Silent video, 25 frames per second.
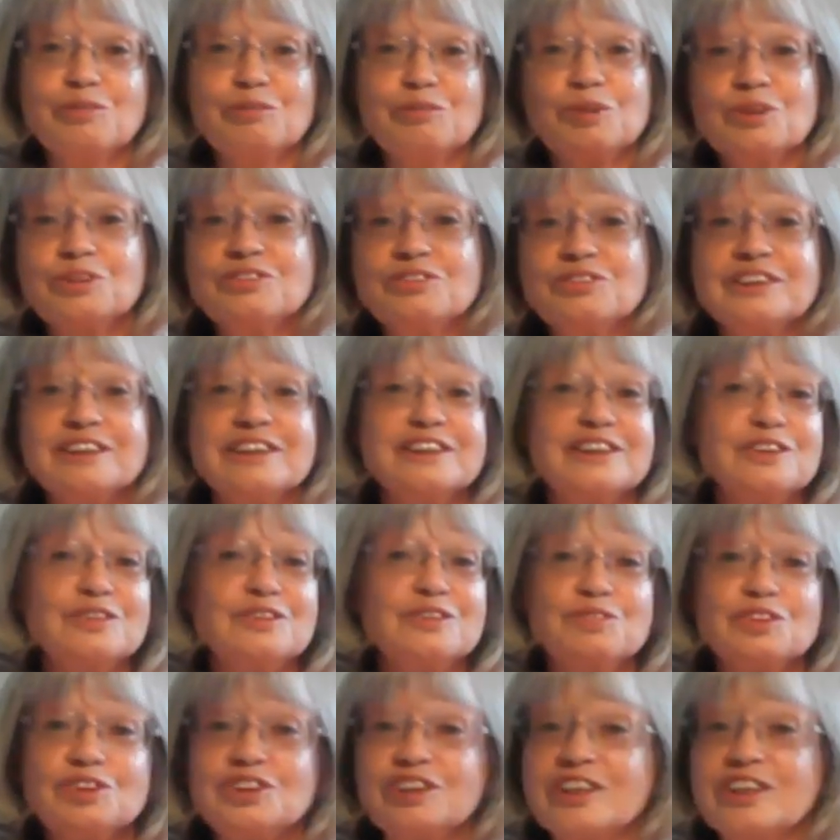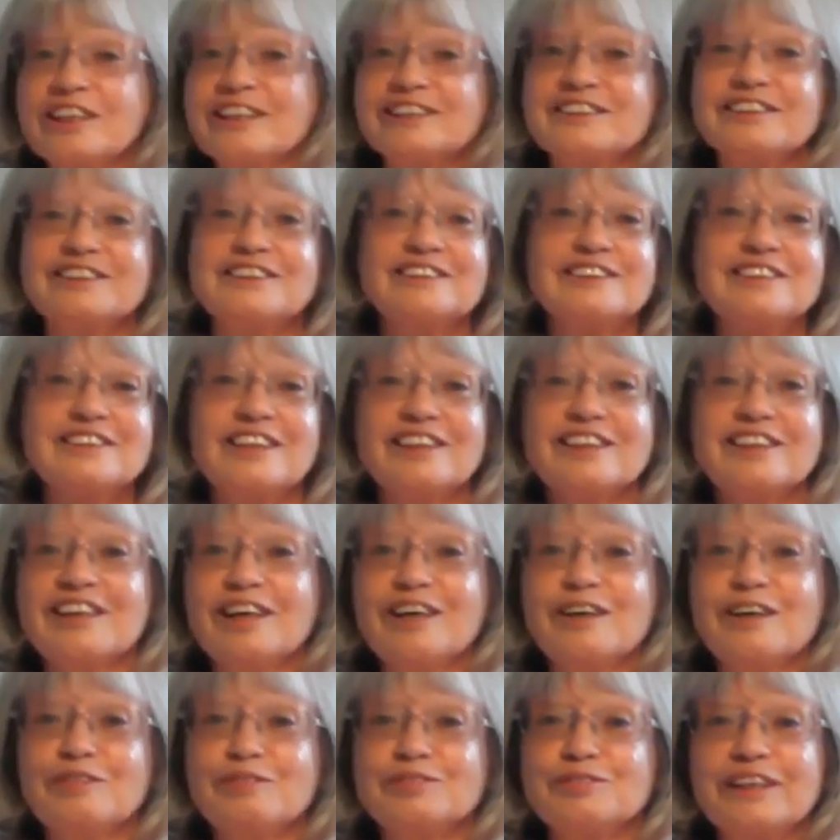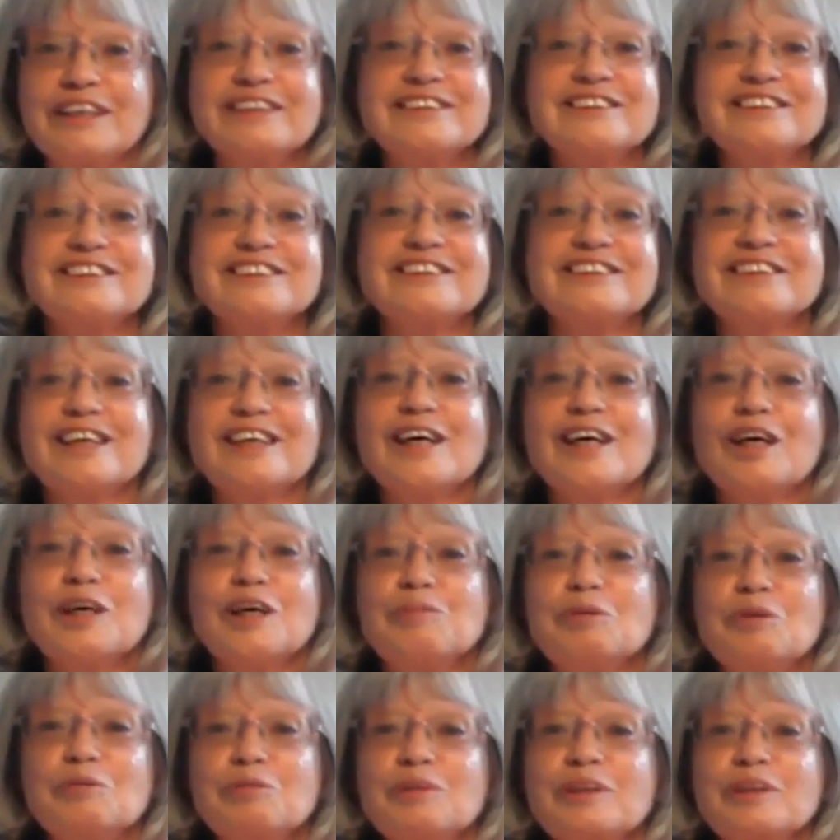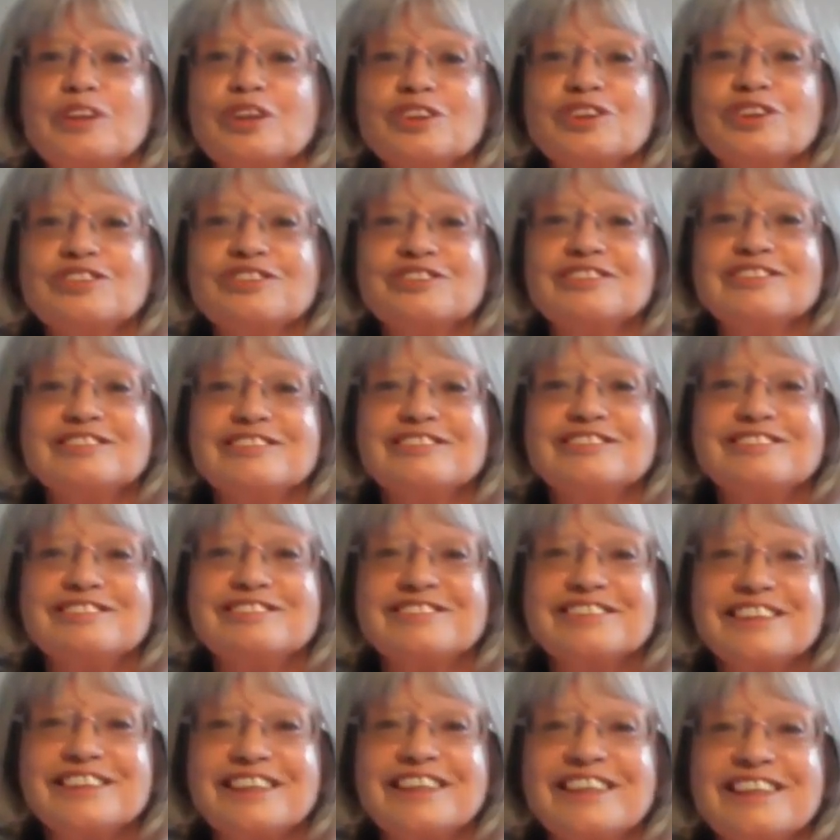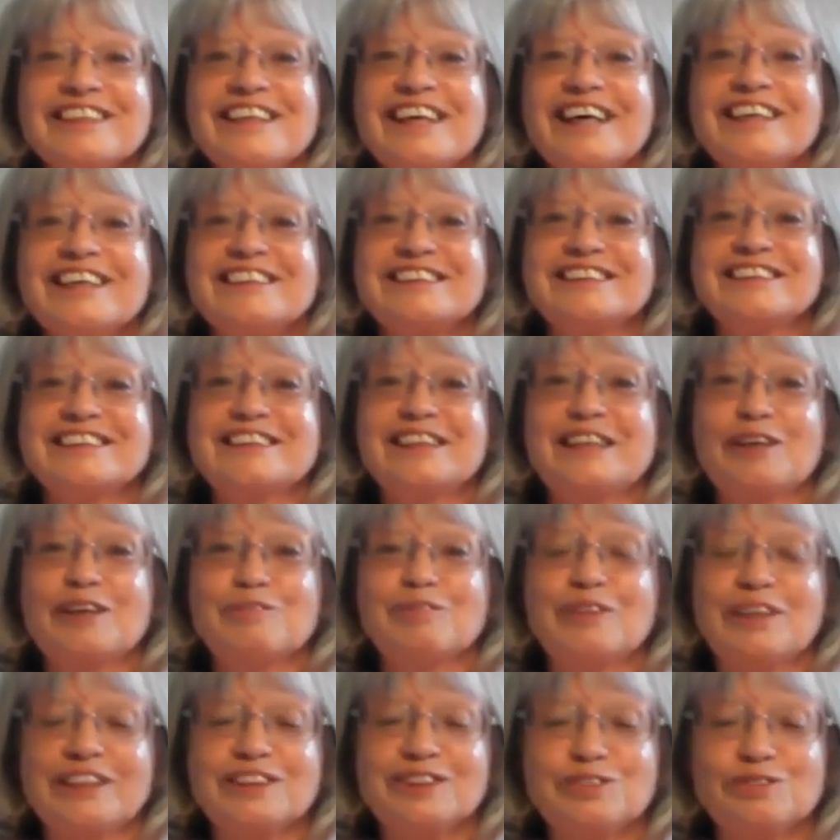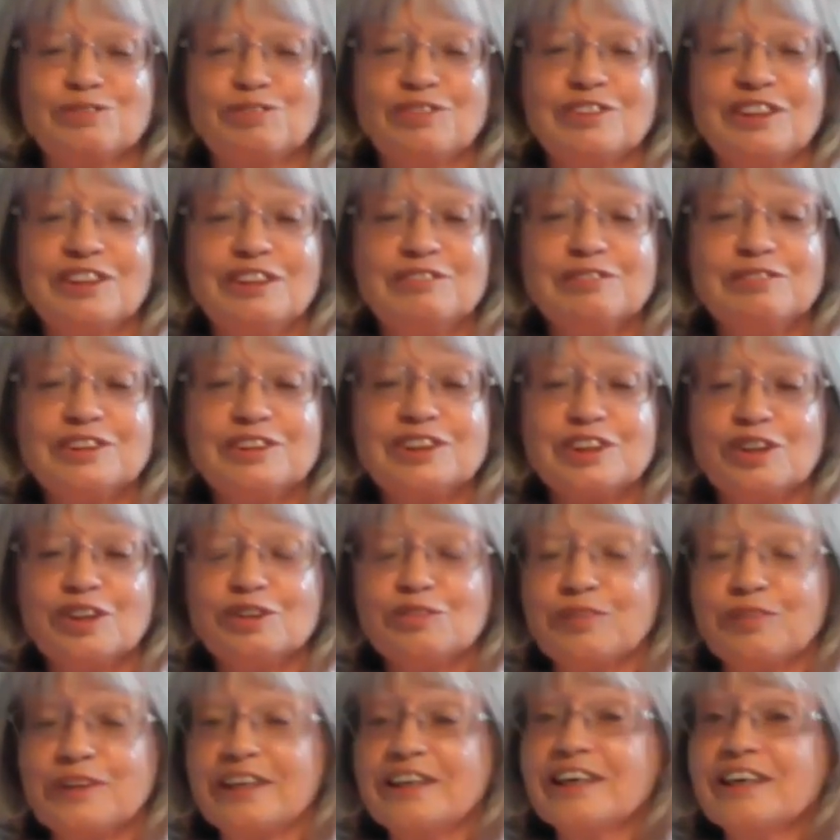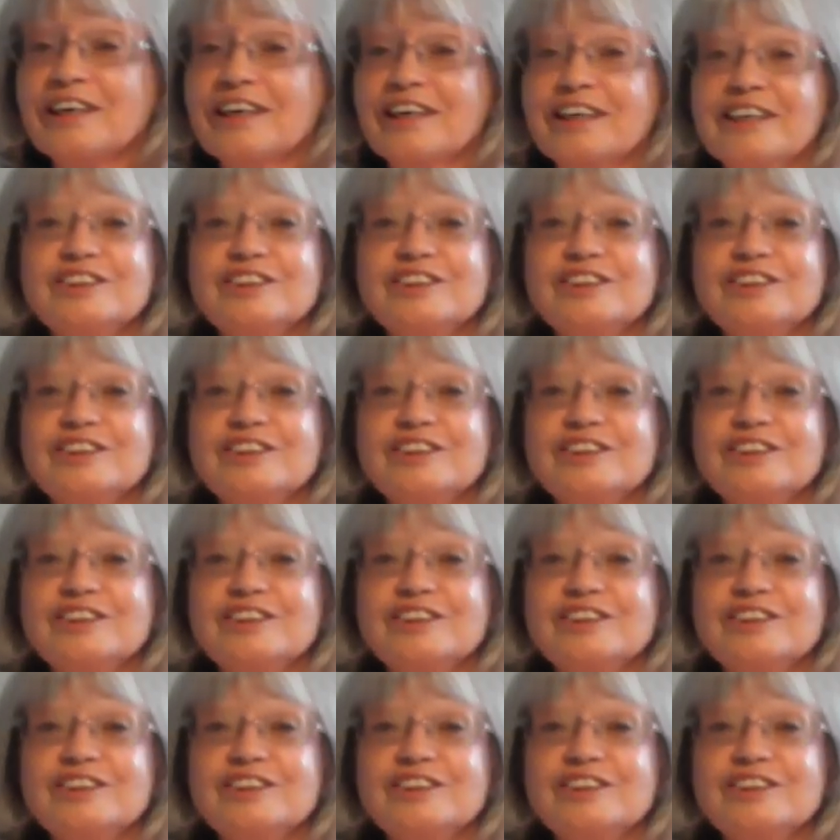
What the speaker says: wounded and rejected and unloved, as did I, but we couldn't connect in that way to really resolve it.